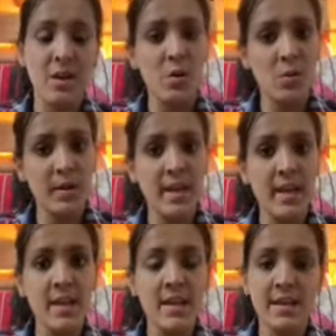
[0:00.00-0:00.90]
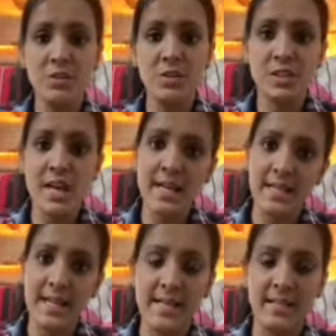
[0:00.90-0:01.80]
Okay, now start
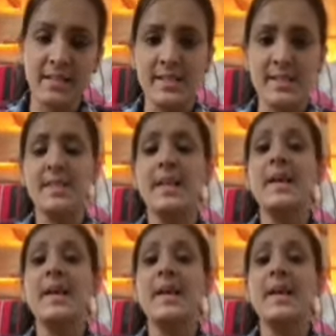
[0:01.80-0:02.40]
like this.